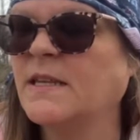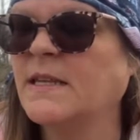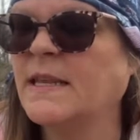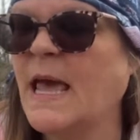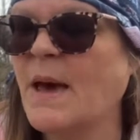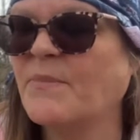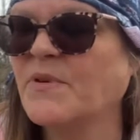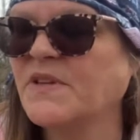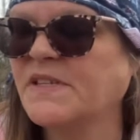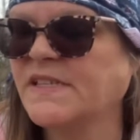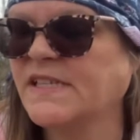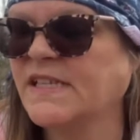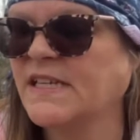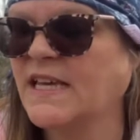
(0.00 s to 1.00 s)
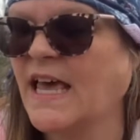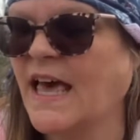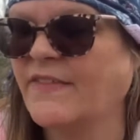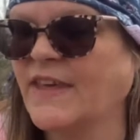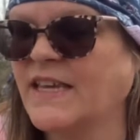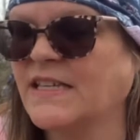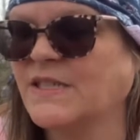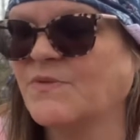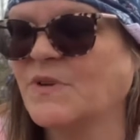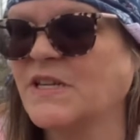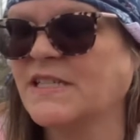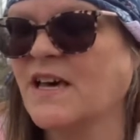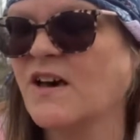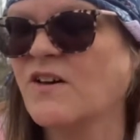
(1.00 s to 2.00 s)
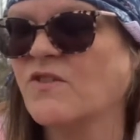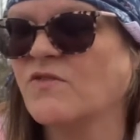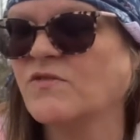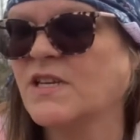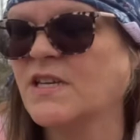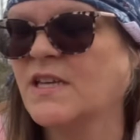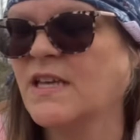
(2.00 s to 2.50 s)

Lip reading: napus, I think is what it's called.